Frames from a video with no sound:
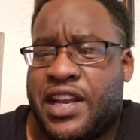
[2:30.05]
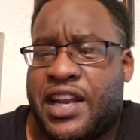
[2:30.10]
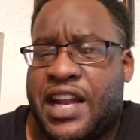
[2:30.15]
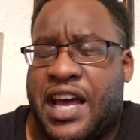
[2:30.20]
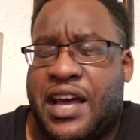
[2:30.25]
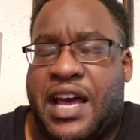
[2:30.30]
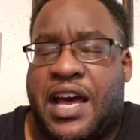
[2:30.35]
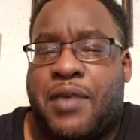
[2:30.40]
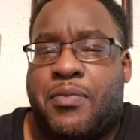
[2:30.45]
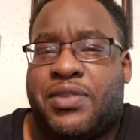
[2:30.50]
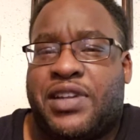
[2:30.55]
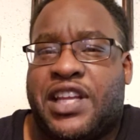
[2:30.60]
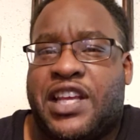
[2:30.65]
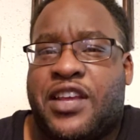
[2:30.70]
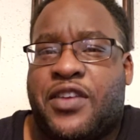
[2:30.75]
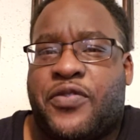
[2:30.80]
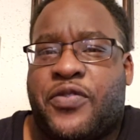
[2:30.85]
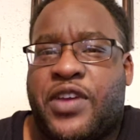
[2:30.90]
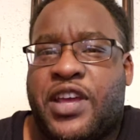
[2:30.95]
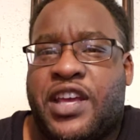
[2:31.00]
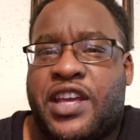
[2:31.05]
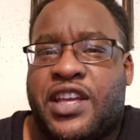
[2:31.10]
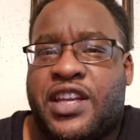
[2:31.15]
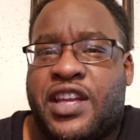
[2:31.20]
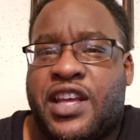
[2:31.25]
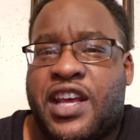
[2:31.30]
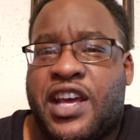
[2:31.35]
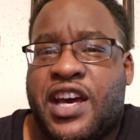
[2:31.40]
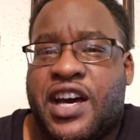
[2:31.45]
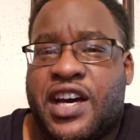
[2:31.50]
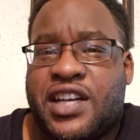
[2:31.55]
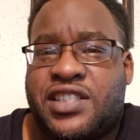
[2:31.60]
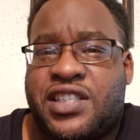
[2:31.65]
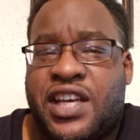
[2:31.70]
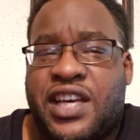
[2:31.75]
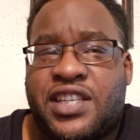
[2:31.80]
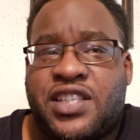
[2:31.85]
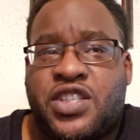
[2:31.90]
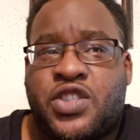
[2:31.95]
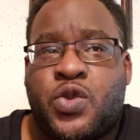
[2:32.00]
And I believe it
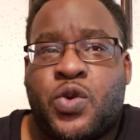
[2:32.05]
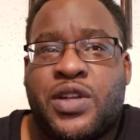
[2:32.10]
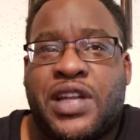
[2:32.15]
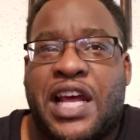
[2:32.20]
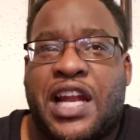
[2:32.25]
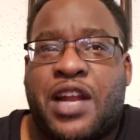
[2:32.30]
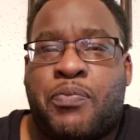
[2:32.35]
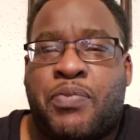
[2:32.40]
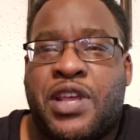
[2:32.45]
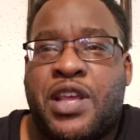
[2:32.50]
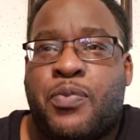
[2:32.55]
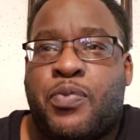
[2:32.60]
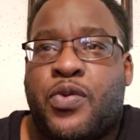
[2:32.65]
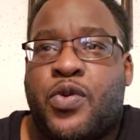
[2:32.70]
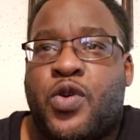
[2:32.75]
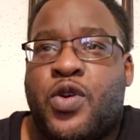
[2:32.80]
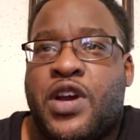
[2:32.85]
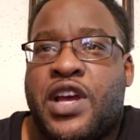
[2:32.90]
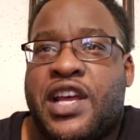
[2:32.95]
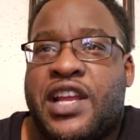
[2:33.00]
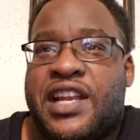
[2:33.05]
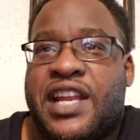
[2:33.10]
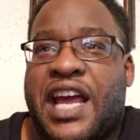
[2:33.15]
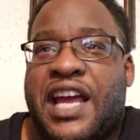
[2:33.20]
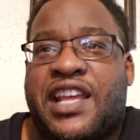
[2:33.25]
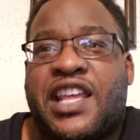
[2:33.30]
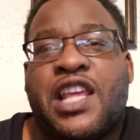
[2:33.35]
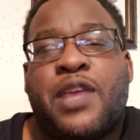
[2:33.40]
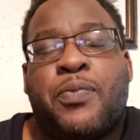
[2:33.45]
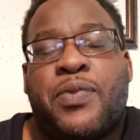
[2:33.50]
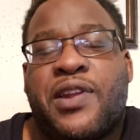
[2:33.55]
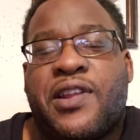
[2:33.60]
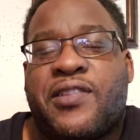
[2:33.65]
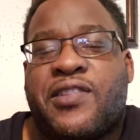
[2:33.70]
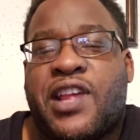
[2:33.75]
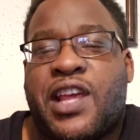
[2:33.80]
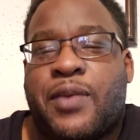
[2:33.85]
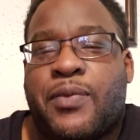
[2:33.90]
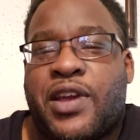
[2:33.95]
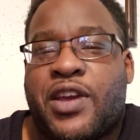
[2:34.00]
attests to a lot of people not keeping the
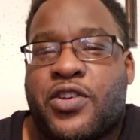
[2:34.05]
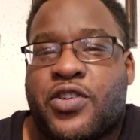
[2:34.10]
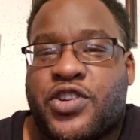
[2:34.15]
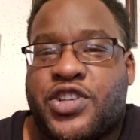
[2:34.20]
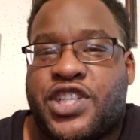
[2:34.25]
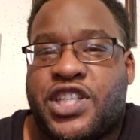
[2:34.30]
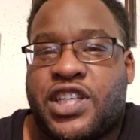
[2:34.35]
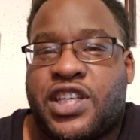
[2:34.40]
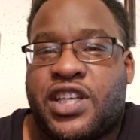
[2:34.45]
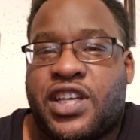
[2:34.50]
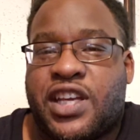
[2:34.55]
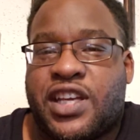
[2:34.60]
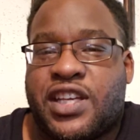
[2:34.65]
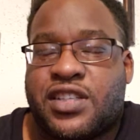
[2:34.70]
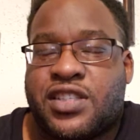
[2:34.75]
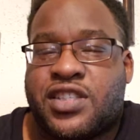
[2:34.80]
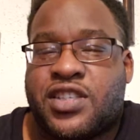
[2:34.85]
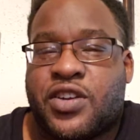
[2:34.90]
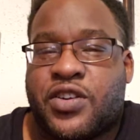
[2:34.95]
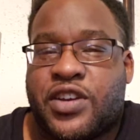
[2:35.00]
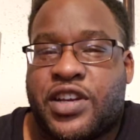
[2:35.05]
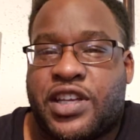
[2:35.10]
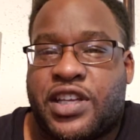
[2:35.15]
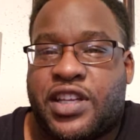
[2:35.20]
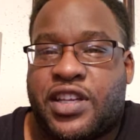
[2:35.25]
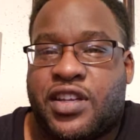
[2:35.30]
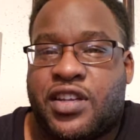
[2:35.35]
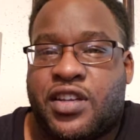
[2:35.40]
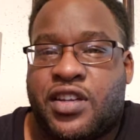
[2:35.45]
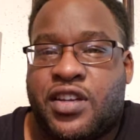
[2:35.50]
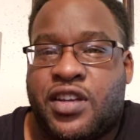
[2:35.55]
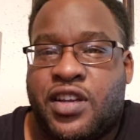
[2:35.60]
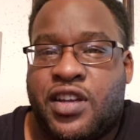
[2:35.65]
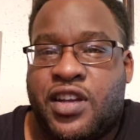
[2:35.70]
same energy in certain